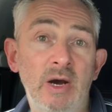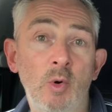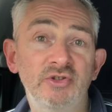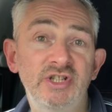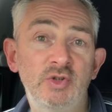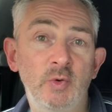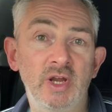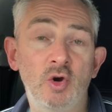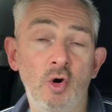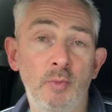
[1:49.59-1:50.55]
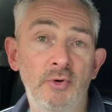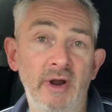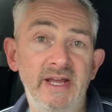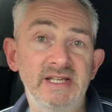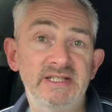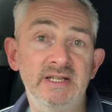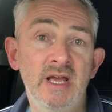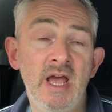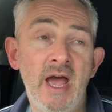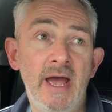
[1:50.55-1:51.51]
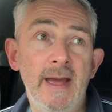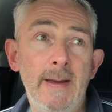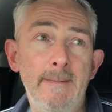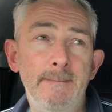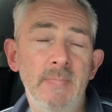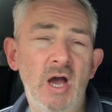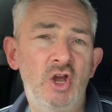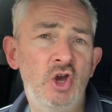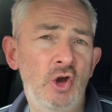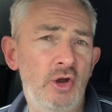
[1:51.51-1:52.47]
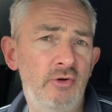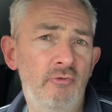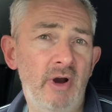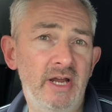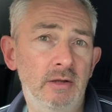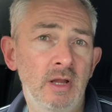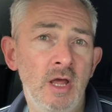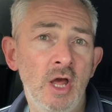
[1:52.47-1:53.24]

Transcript: I wanted to incorporate a curtain rail,